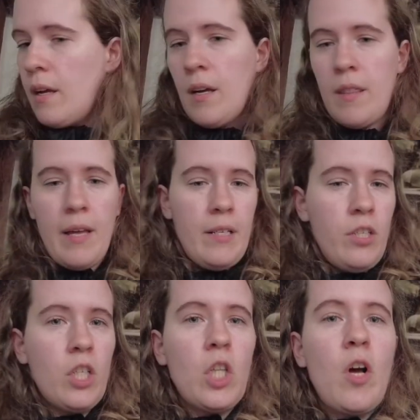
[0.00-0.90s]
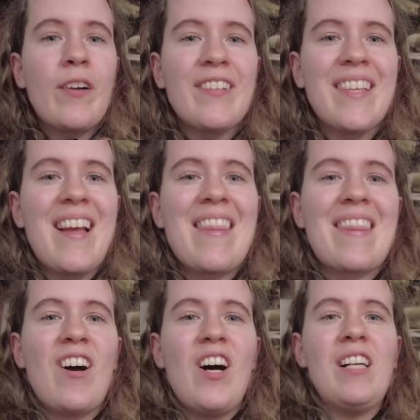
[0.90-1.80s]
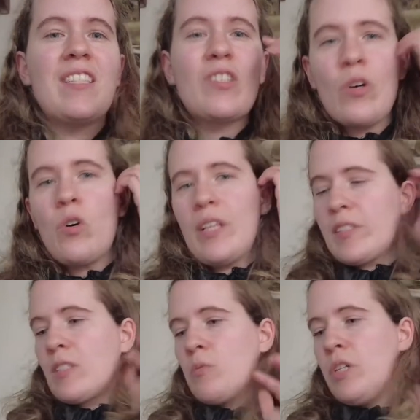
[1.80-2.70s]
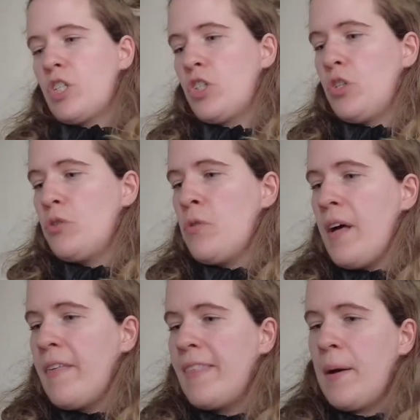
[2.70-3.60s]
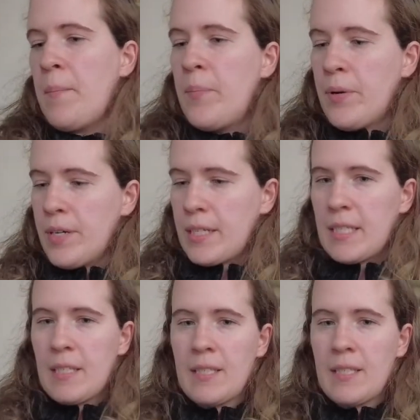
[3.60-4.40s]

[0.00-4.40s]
That took longer than I thought, so let's switch to the books.